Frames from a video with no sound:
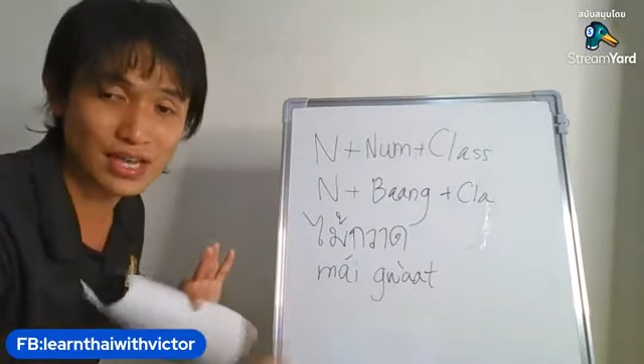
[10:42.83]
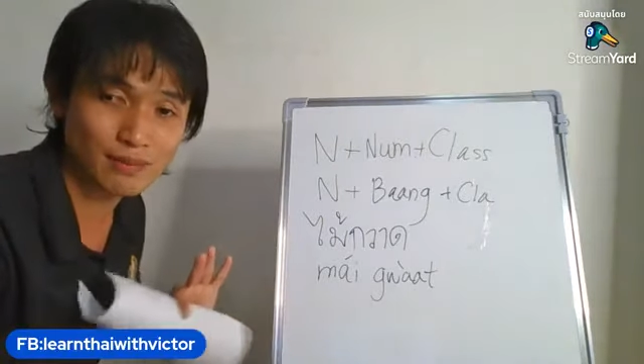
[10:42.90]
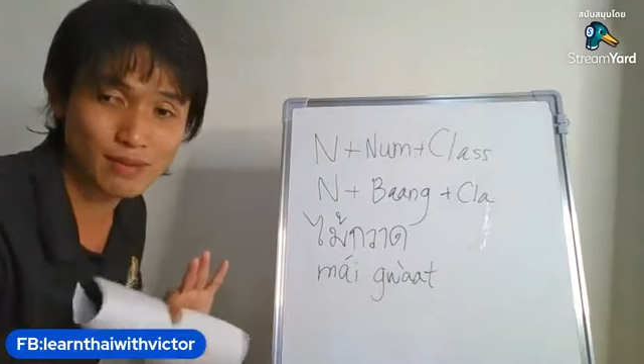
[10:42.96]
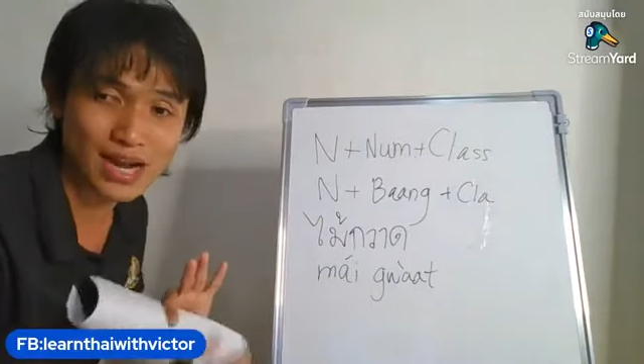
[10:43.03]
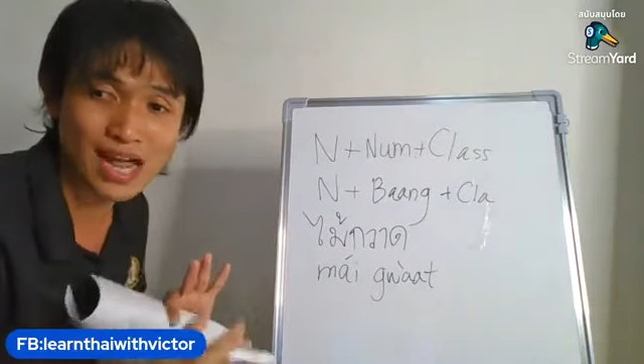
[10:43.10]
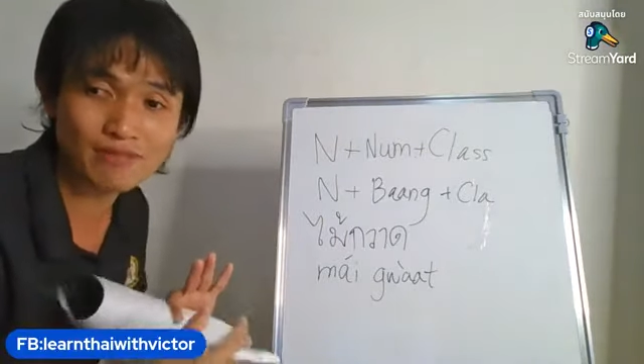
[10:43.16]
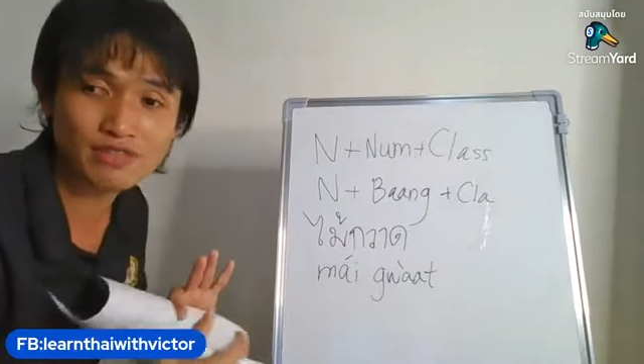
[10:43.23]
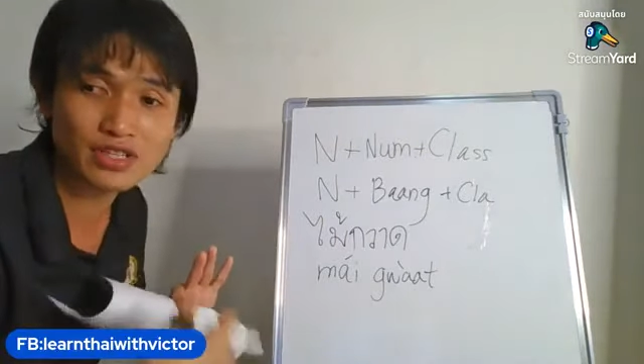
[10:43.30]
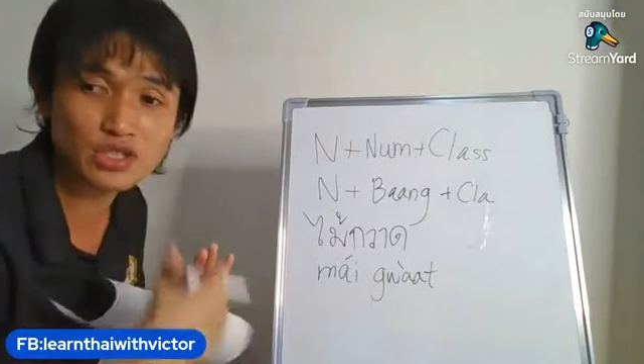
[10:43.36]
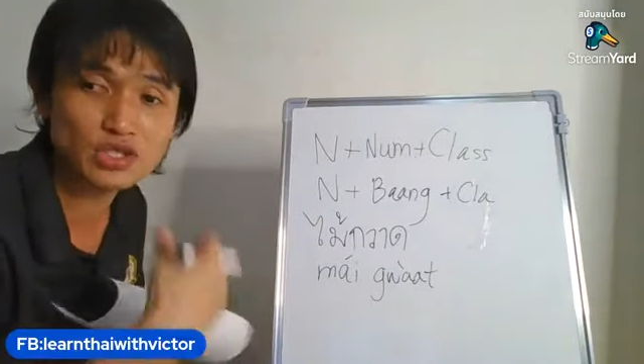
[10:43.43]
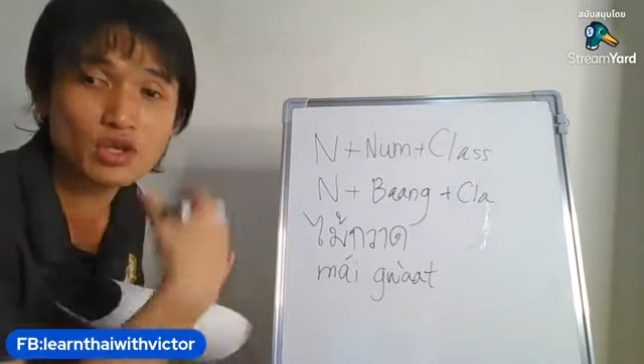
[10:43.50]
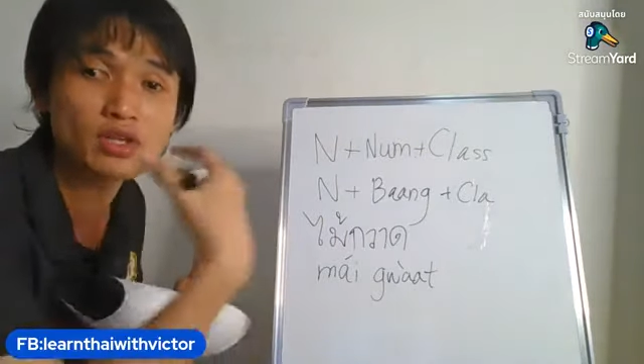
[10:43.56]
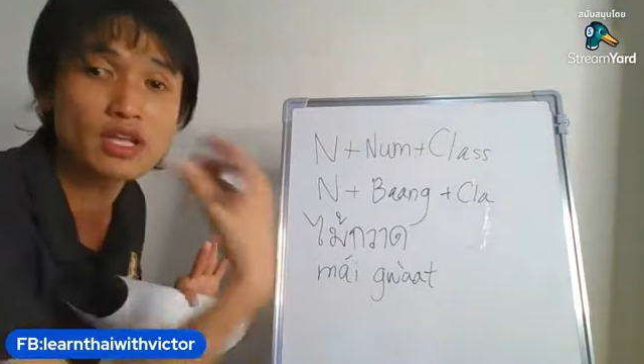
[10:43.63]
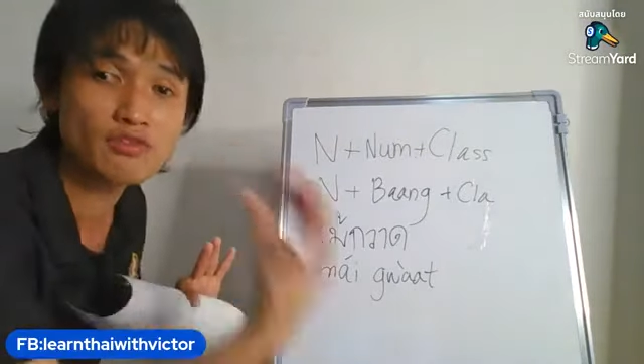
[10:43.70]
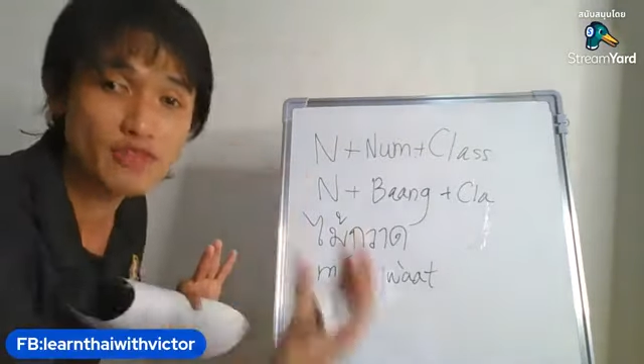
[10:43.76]
perhaps in
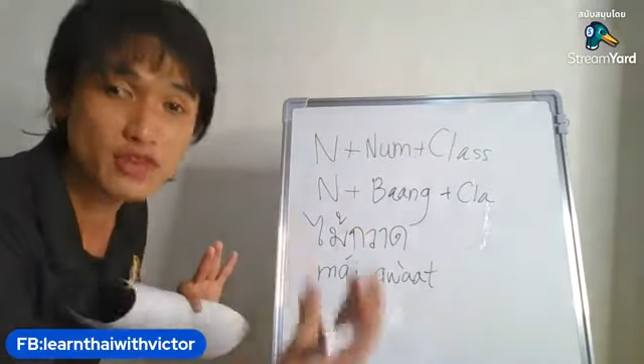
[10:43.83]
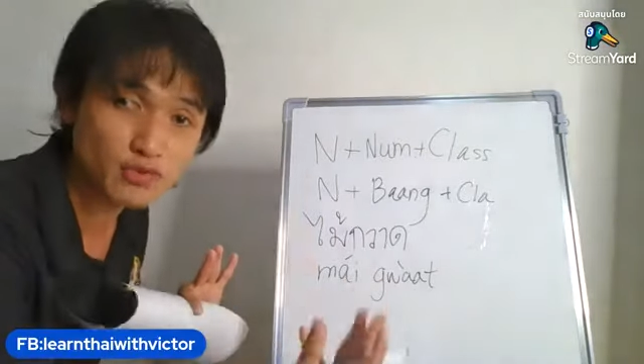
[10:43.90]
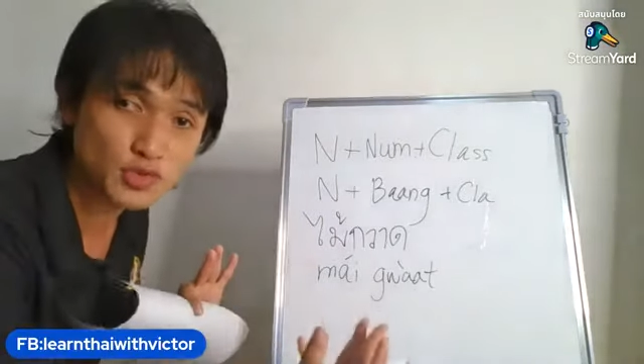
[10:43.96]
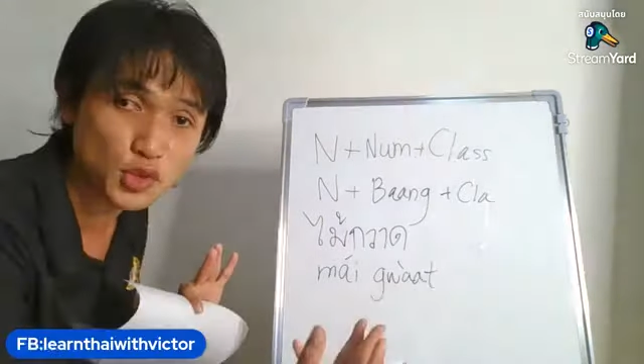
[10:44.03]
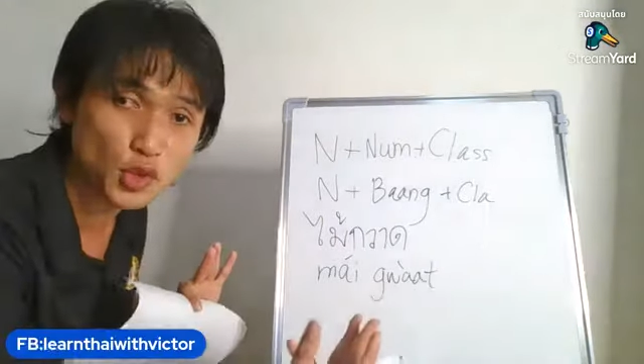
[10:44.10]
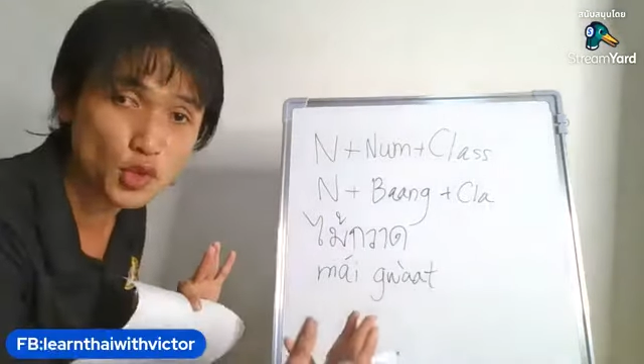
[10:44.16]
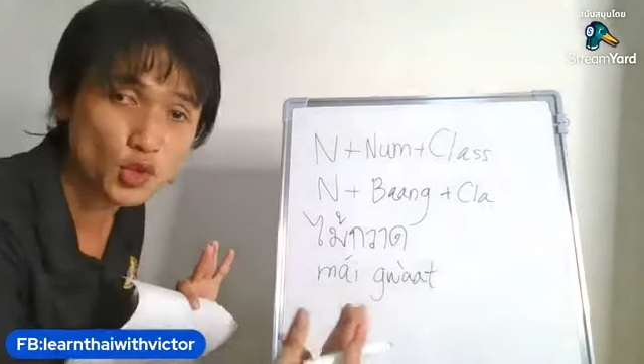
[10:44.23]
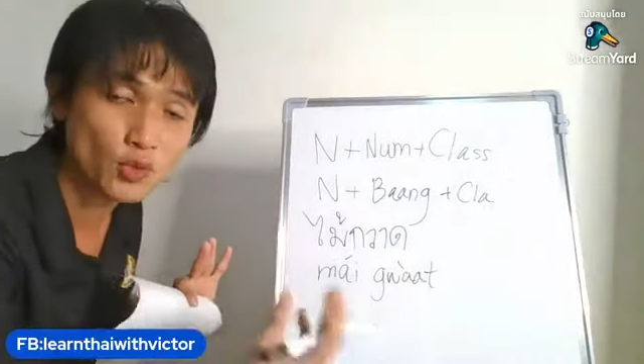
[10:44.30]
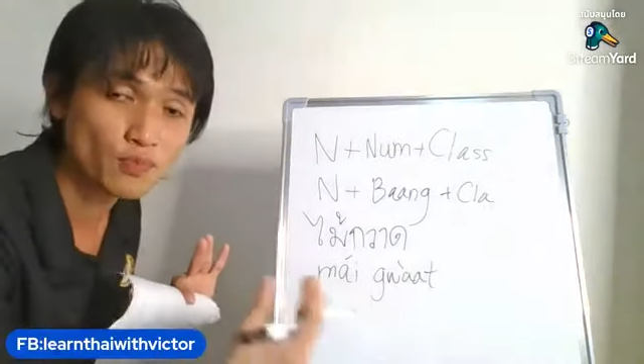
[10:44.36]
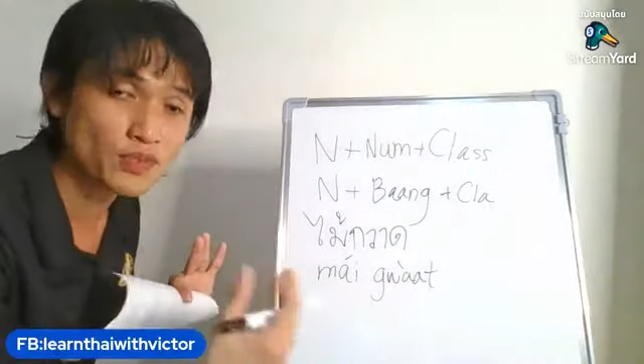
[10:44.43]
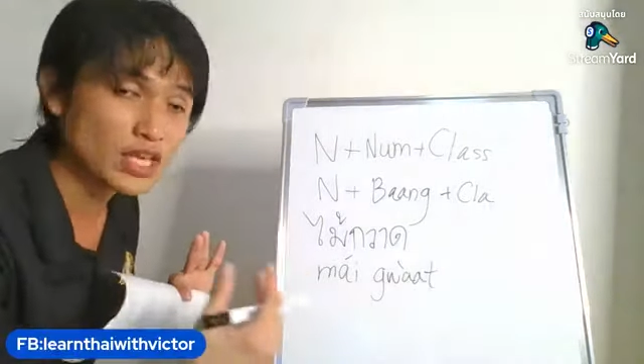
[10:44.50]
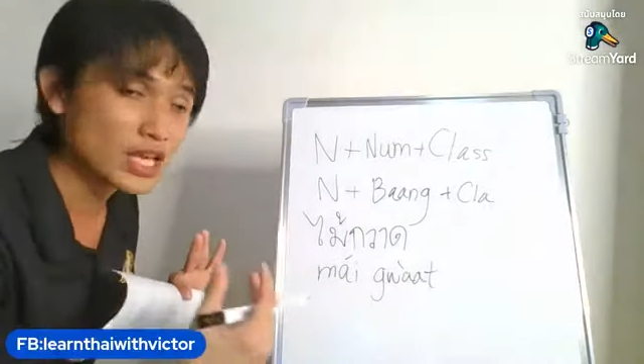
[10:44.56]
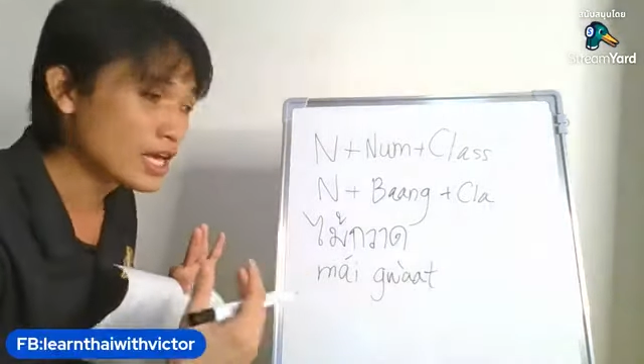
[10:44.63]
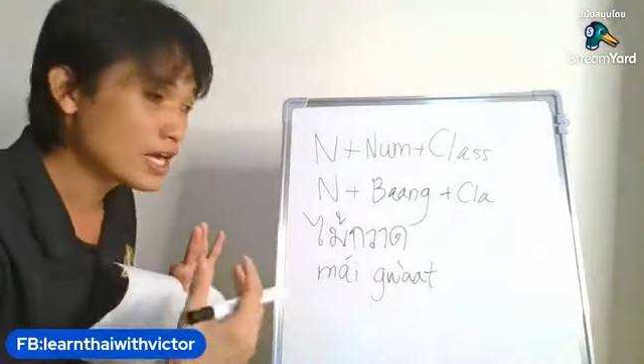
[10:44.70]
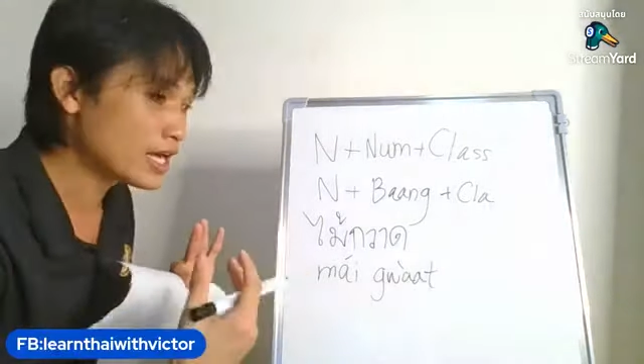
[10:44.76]
your living
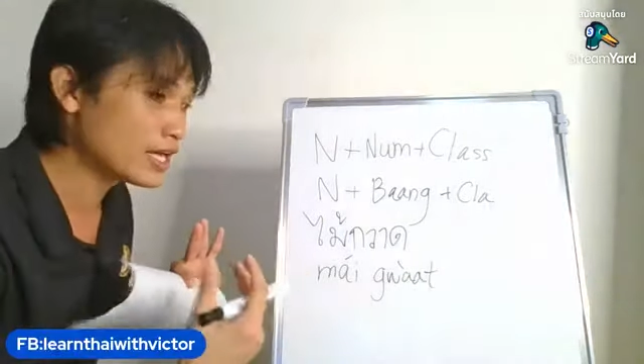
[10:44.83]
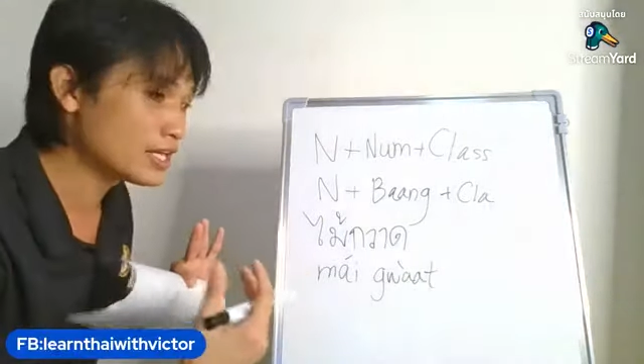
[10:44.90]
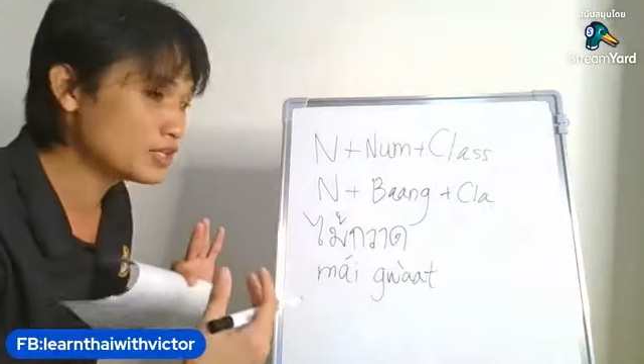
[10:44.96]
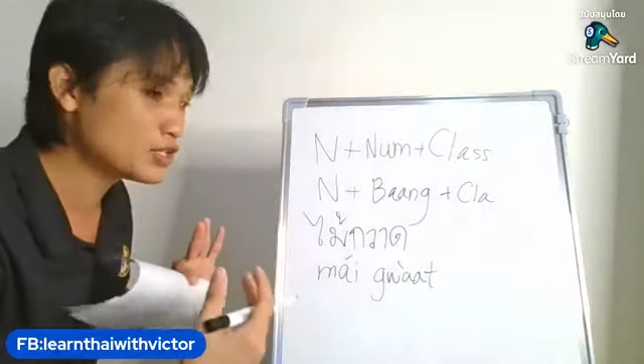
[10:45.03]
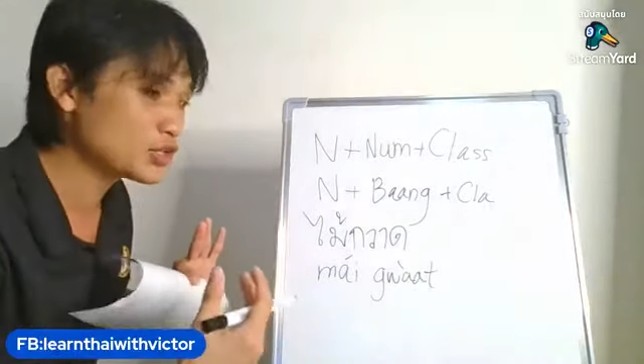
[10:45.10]
room in